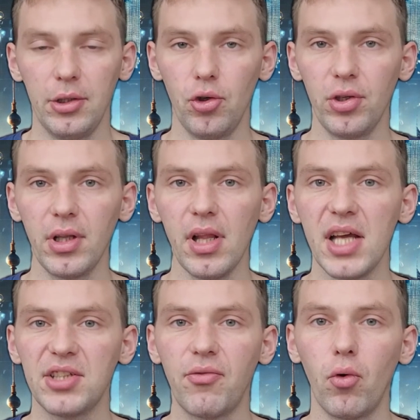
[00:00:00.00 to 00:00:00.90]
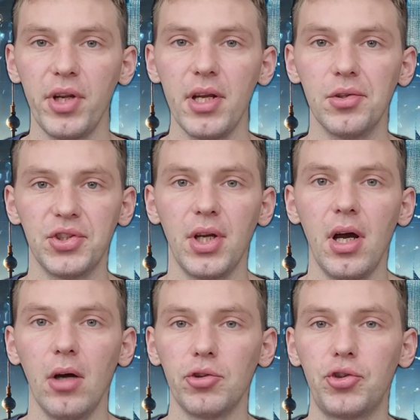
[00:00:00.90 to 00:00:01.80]
During the last 4 years,
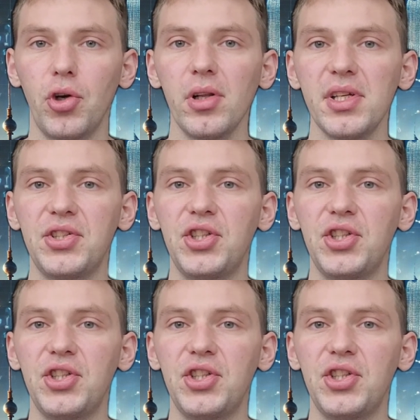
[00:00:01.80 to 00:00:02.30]
Australia's